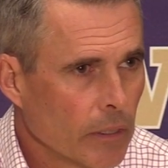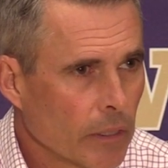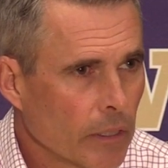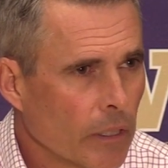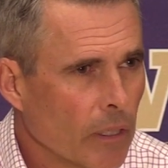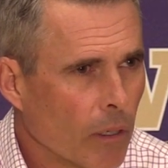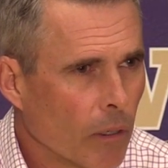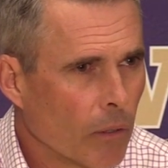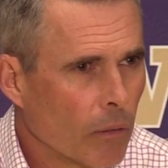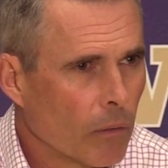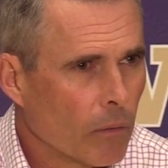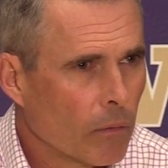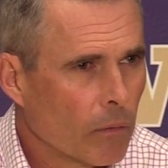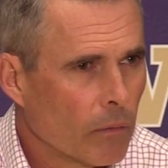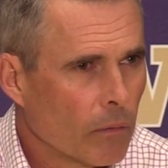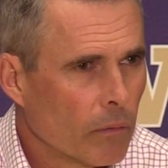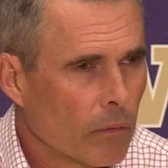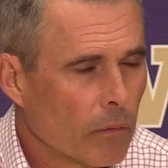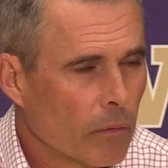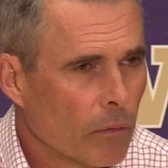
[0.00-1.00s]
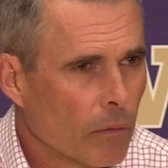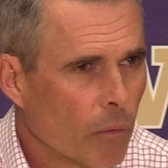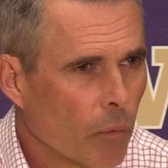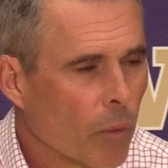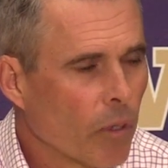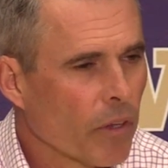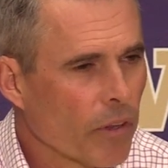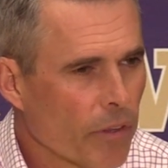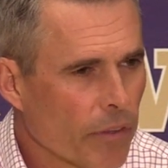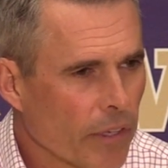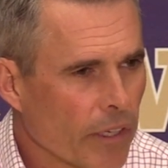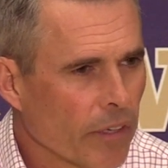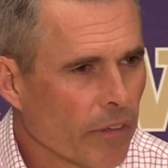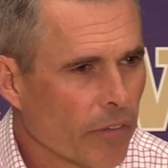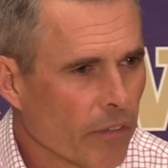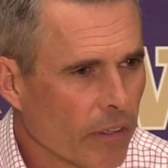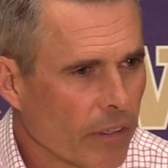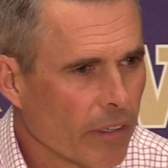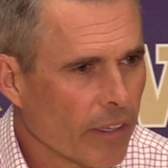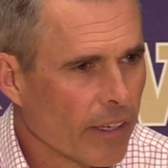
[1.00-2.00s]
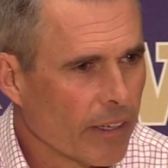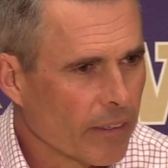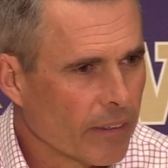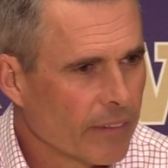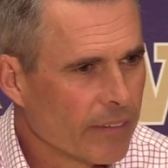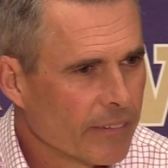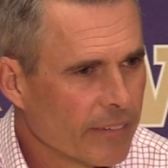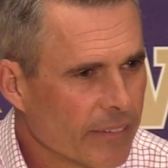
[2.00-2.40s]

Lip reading: you know, what are the things that, like,